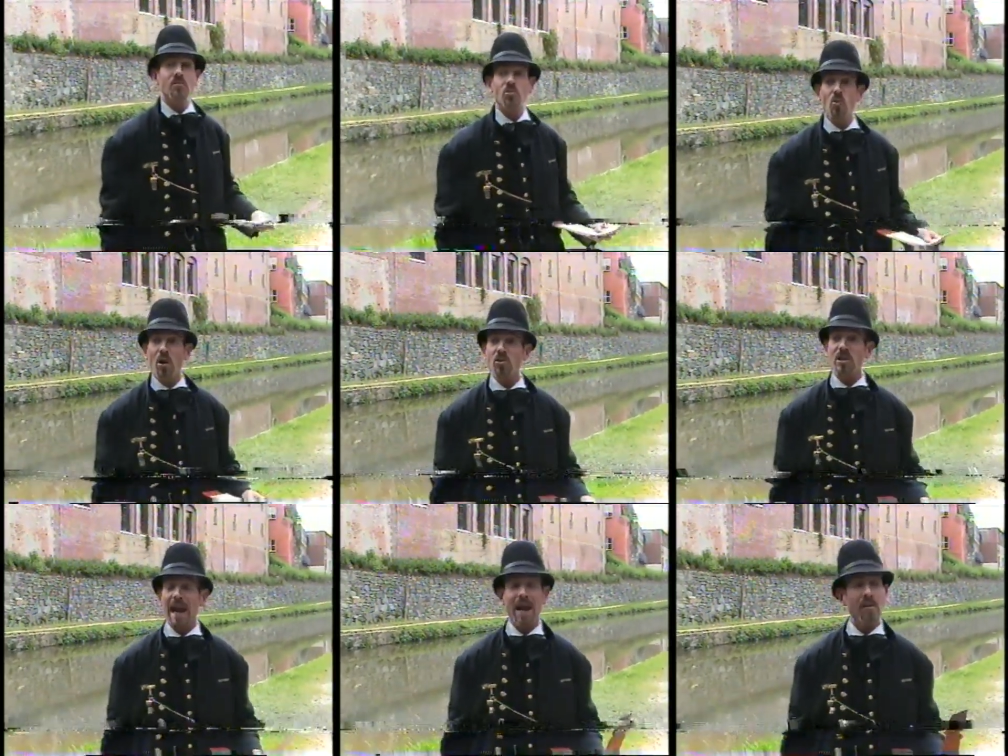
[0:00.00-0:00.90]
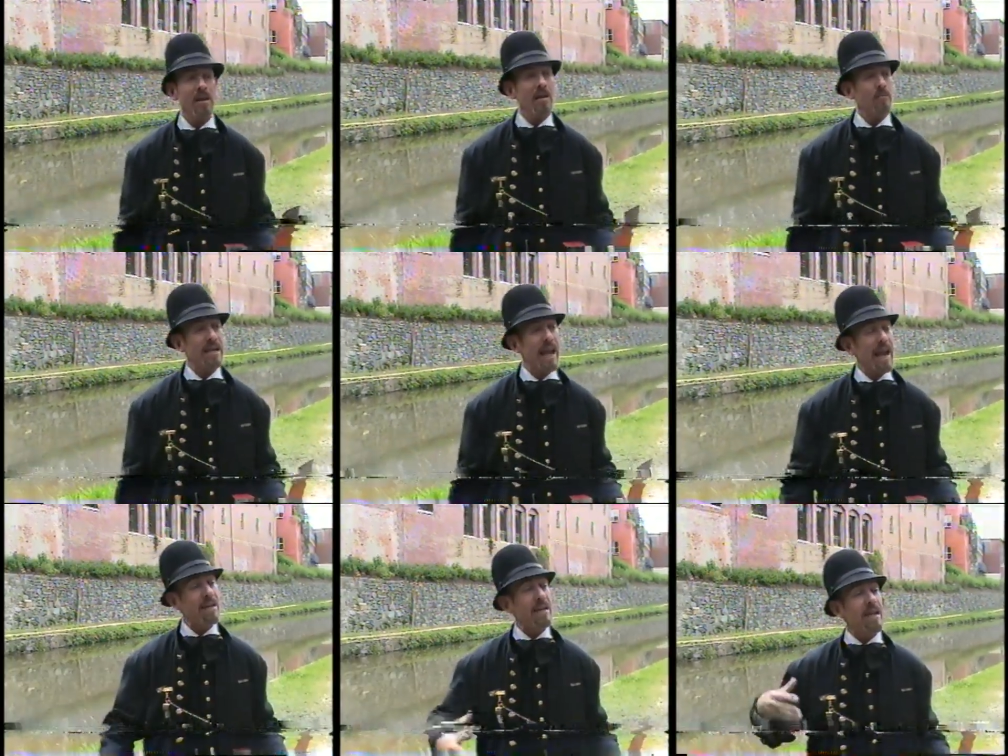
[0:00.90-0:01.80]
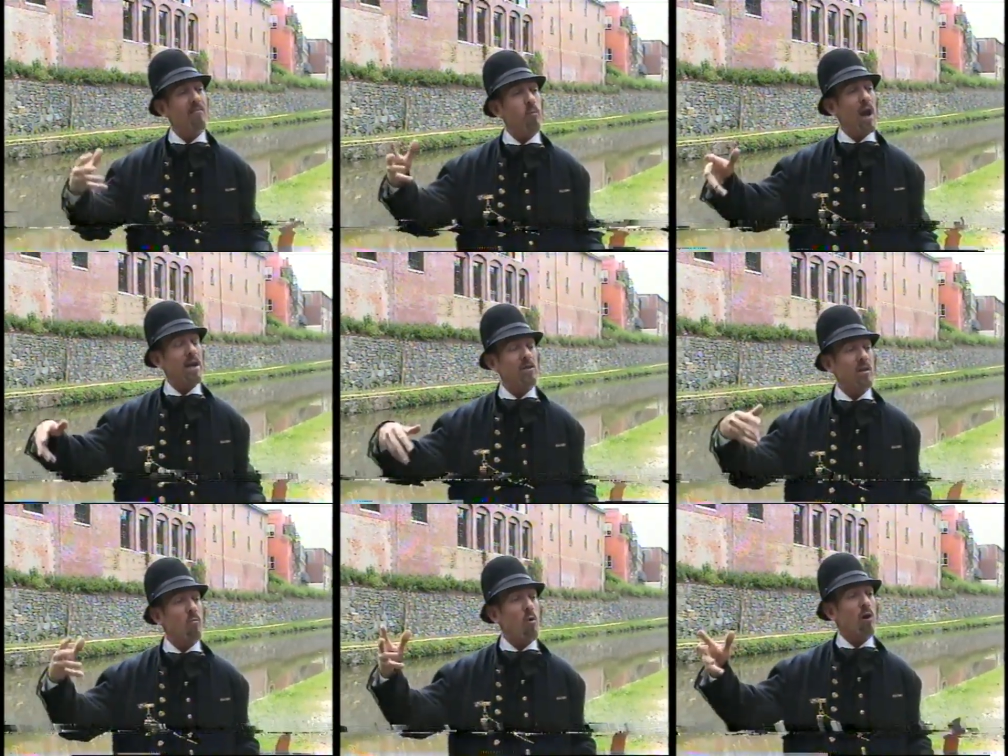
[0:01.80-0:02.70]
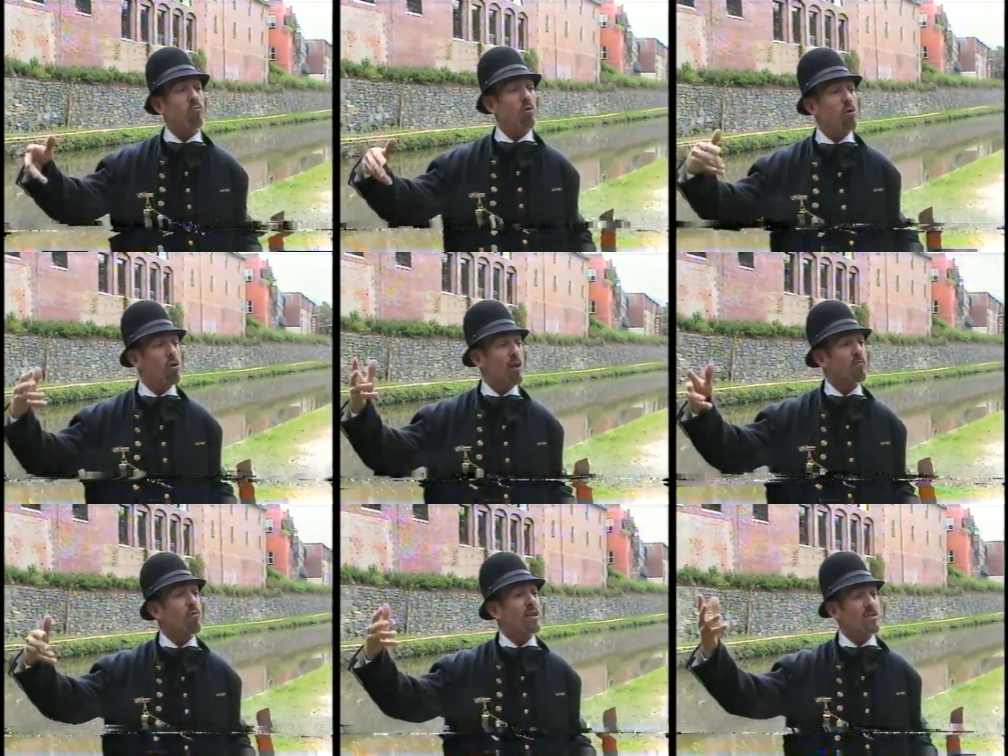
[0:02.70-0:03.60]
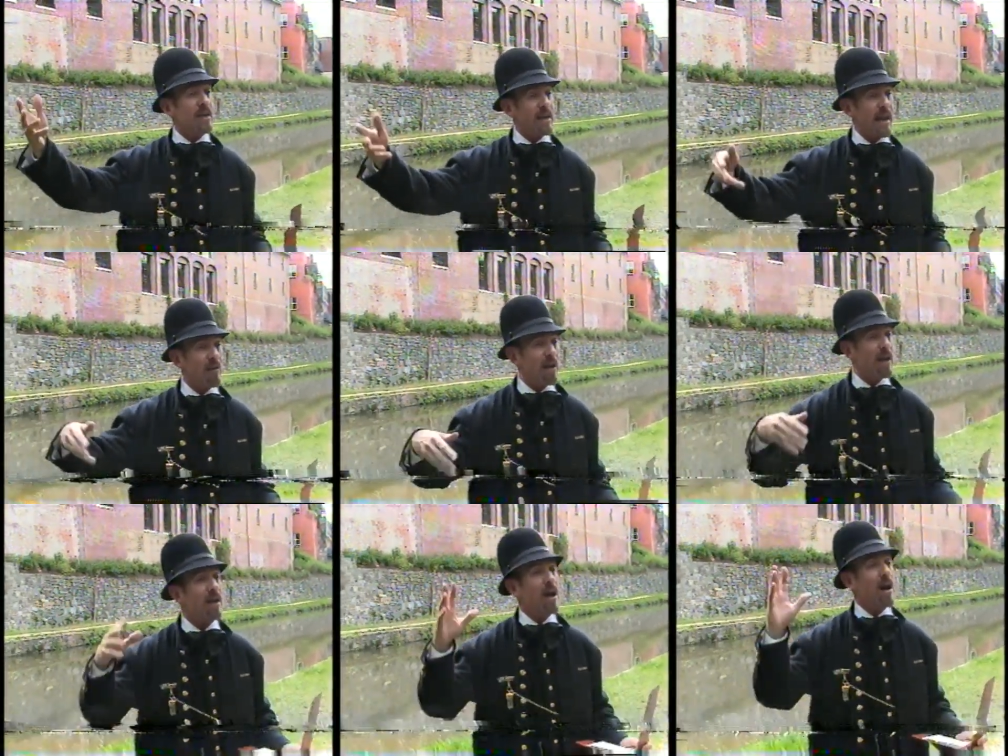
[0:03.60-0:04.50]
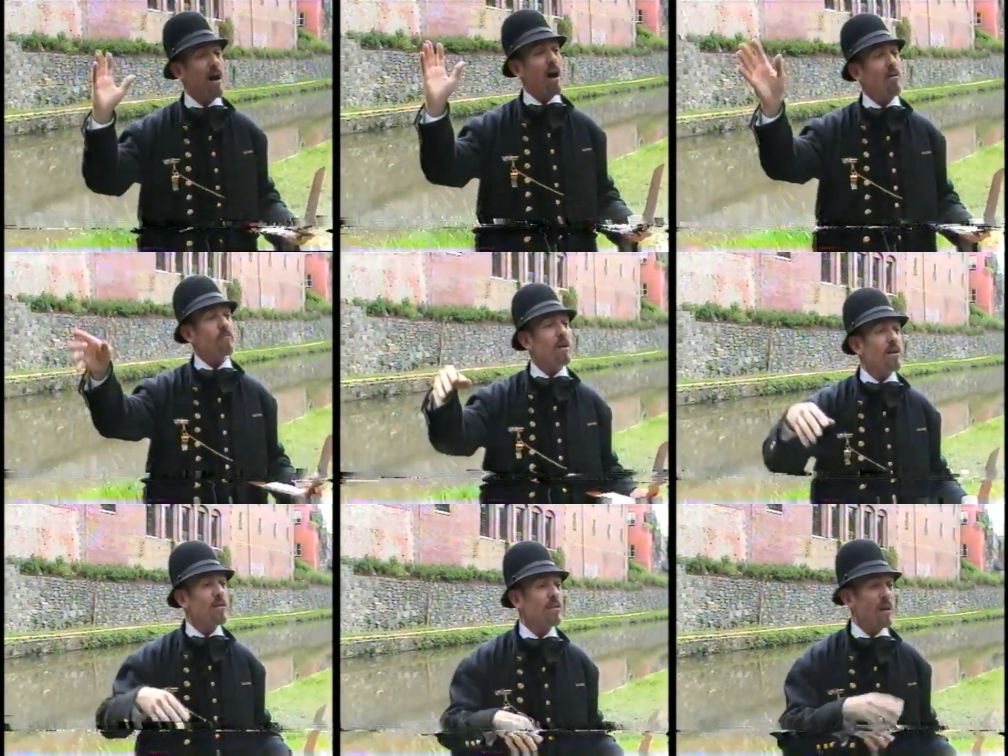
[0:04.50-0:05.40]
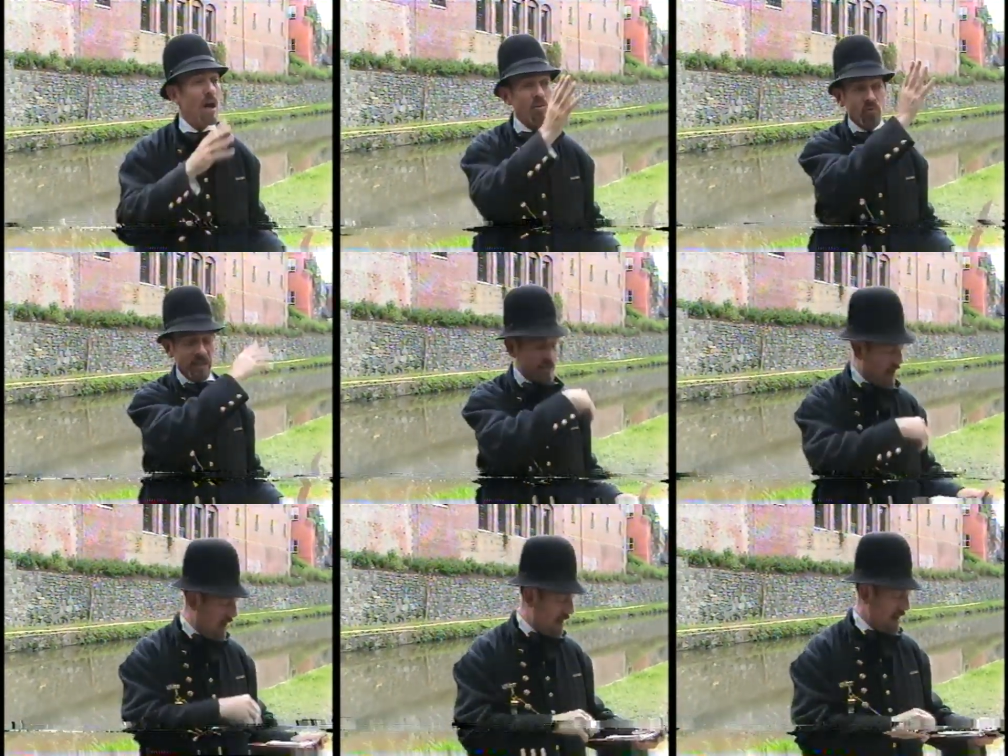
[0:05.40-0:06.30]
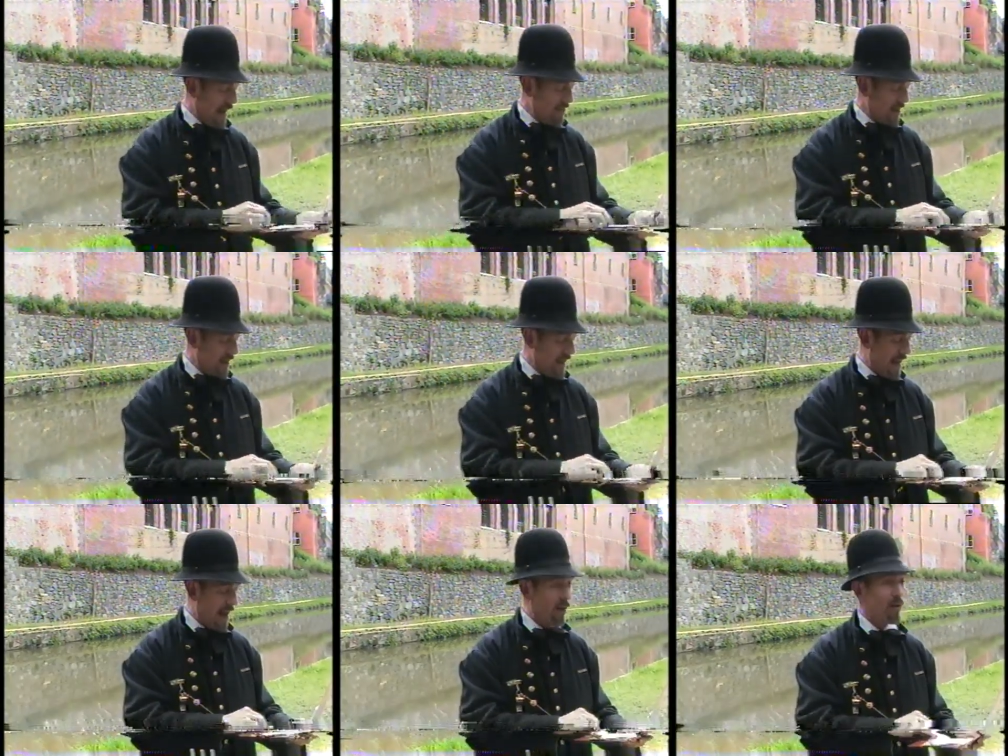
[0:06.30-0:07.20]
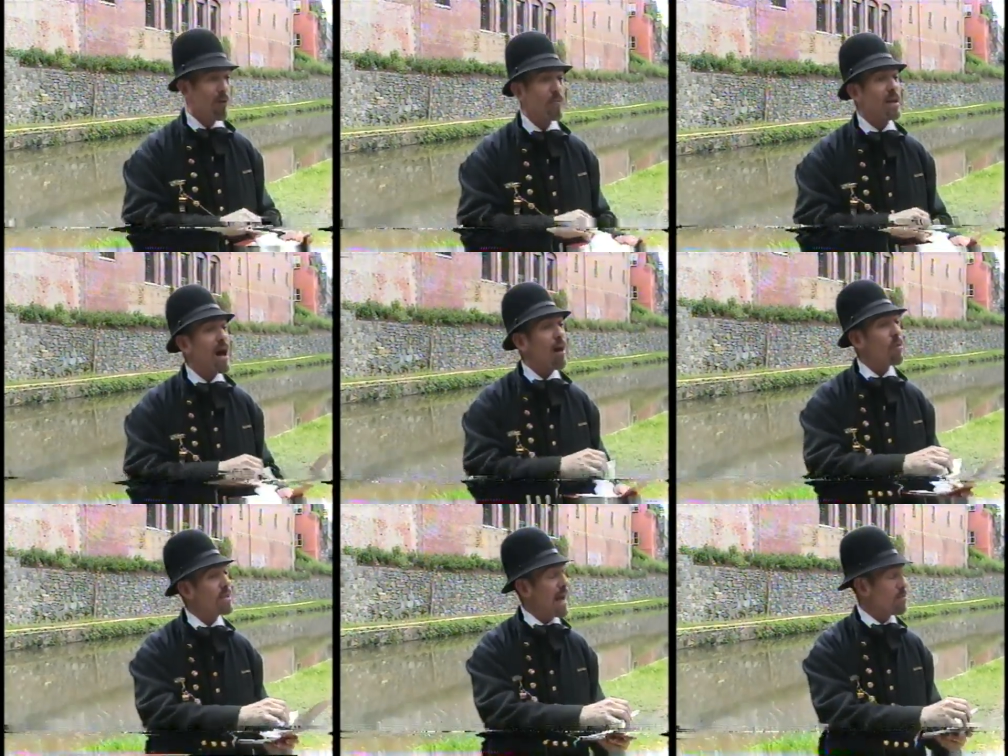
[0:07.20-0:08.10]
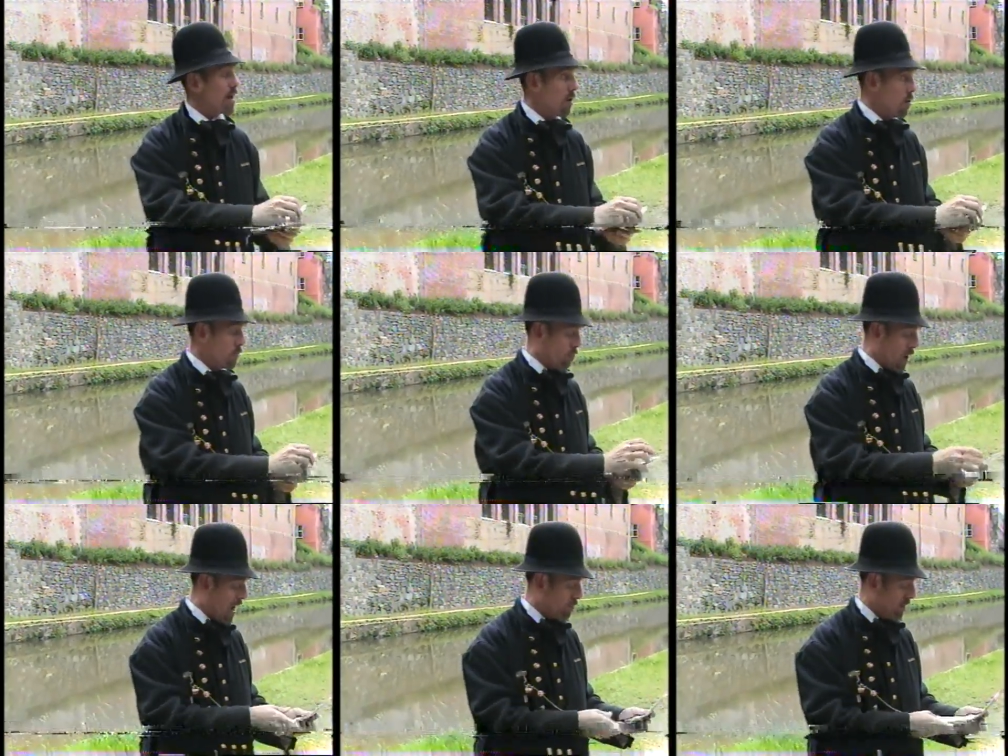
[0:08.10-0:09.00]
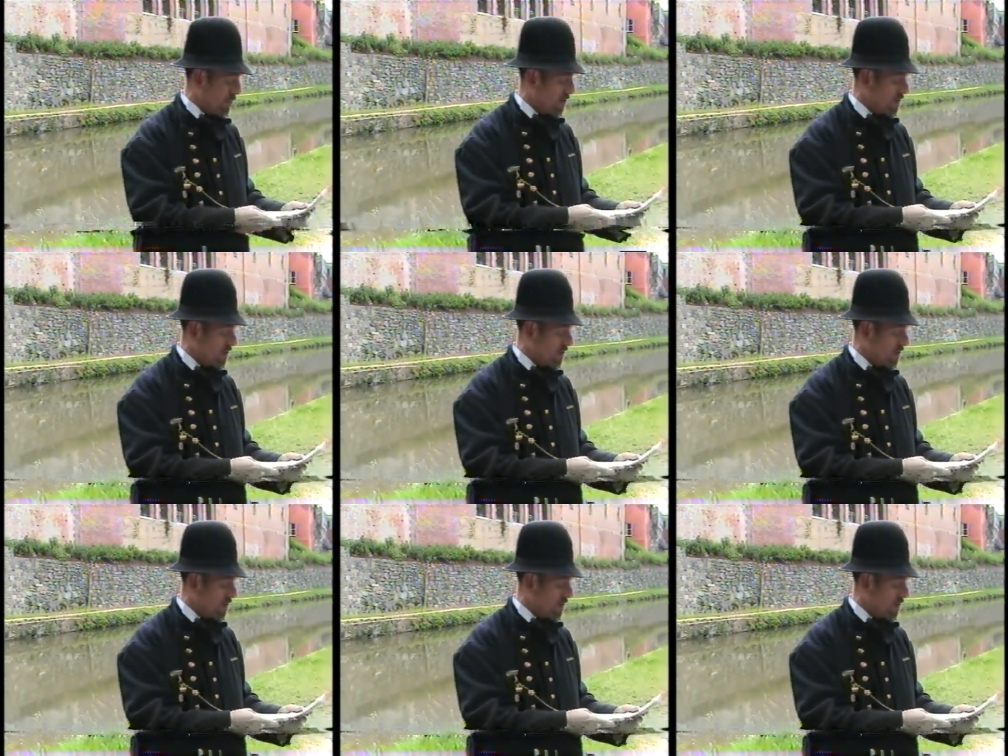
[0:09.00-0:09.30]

of Georgetown began to give way to the more rural and rustic area of the countryside and the canal, but not without their own problems.